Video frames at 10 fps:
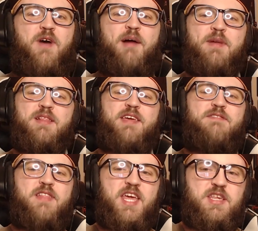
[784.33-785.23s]
I'm going to leave
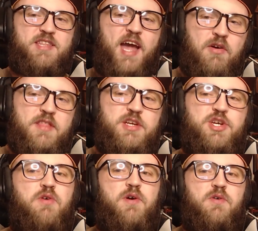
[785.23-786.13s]
links down in the
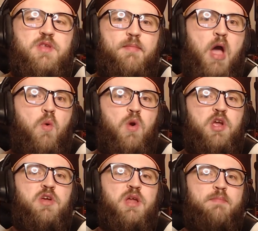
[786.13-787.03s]
show notes about where
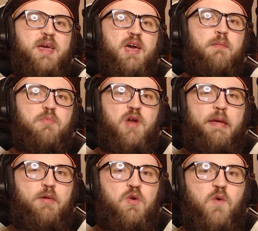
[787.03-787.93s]
you can pick up
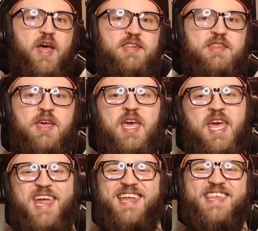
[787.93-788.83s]
Primal Quest.
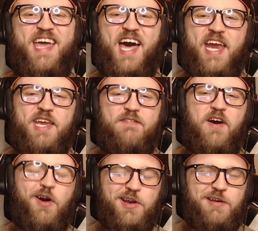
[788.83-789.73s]
It's kind of
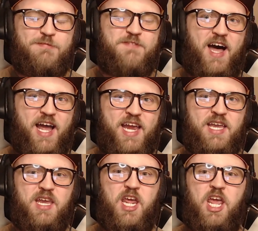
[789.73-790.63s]
hard to
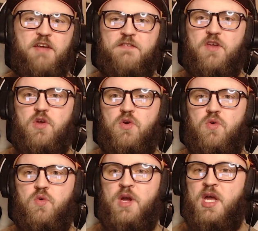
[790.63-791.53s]
find if
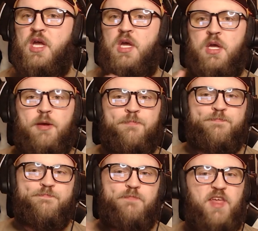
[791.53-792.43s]
you
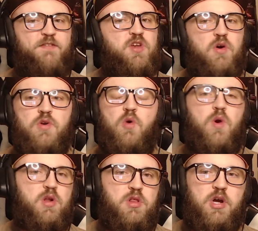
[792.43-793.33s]
don't know
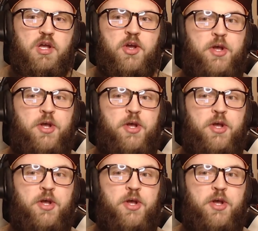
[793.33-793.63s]
where to look.